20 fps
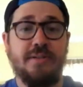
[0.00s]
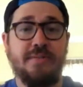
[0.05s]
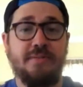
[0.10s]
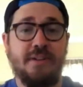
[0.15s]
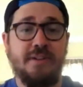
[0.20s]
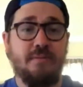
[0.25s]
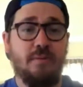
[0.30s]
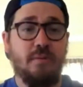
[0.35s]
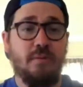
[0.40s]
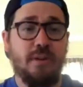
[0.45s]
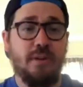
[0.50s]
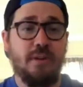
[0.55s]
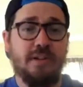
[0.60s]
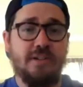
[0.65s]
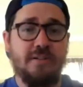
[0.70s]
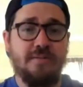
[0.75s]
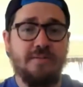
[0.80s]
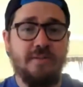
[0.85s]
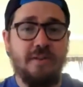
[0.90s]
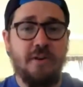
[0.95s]
He's really
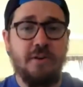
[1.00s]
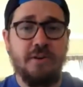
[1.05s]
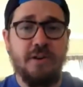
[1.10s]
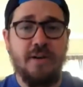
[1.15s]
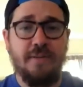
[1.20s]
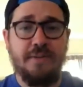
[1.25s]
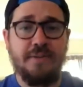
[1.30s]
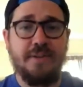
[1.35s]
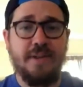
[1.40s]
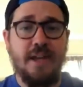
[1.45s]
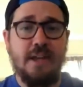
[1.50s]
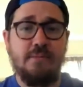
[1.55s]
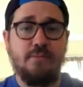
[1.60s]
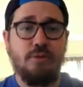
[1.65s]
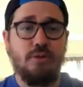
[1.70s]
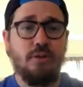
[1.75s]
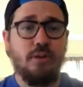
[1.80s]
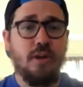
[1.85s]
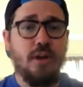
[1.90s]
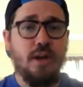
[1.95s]
kind of fallen off the
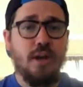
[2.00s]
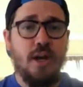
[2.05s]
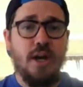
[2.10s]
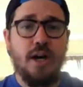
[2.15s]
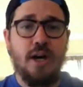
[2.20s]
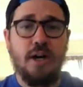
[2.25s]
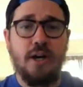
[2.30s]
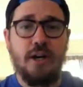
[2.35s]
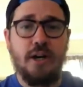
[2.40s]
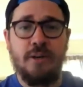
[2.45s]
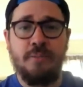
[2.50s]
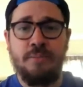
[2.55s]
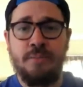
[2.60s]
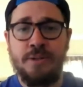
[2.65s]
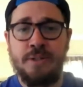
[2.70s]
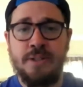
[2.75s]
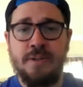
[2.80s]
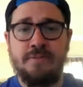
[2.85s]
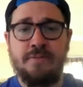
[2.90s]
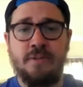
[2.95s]
table, um,
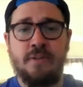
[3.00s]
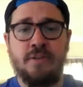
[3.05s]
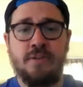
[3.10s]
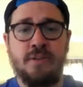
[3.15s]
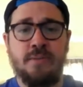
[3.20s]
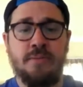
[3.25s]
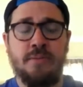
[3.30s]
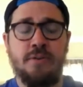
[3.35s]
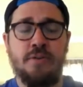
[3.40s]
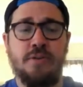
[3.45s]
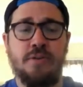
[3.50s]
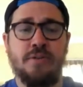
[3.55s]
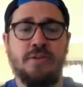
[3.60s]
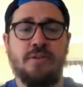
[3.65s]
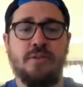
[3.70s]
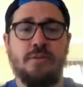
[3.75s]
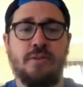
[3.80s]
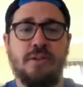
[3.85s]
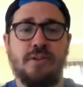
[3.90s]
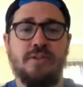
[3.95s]
but definitely something you can
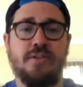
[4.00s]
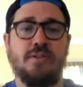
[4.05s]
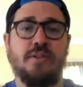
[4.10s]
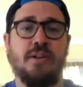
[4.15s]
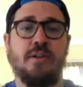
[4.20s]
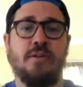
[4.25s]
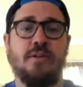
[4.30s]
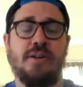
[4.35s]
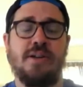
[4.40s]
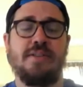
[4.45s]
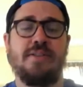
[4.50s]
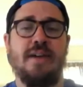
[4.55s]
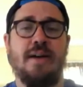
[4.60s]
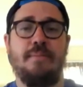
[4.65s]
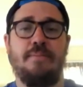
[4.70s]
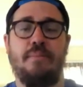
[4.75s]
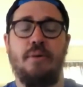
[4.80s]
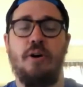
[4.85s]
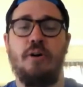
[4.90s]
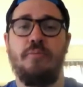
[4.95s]
still consider in that
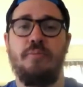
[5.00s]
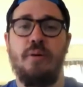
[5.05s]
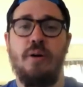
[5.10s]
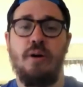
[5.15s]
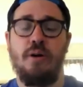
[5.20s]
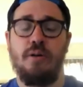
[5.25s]
ballpark.